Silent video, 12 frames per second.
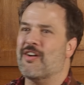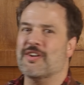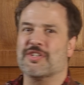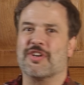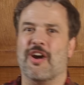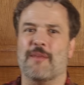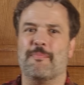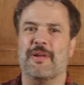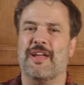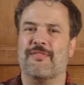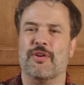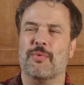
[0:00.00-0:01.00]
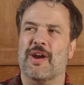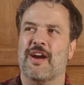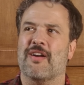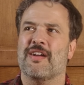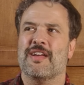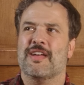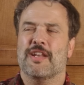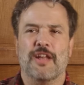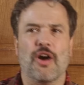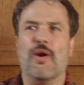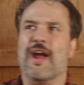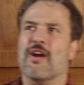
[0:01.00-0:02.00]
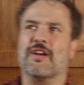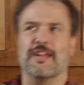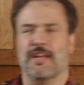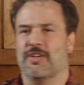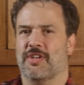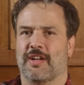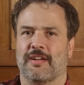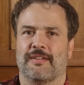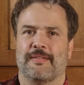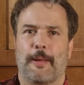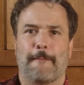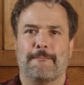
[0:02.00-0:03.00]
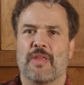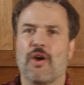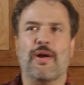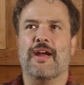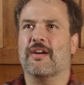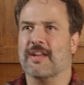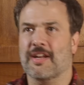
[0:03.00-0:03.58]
orange carpet everywhere, no air conditioning. No air